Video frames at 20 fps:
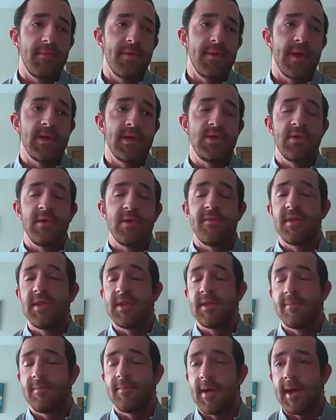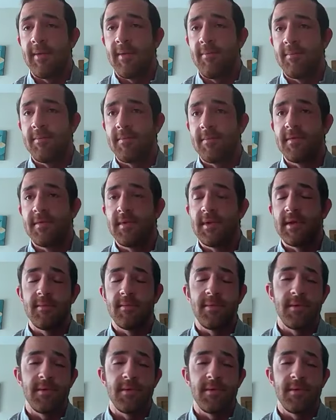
They're not sure if it's in the pipe, if it's on the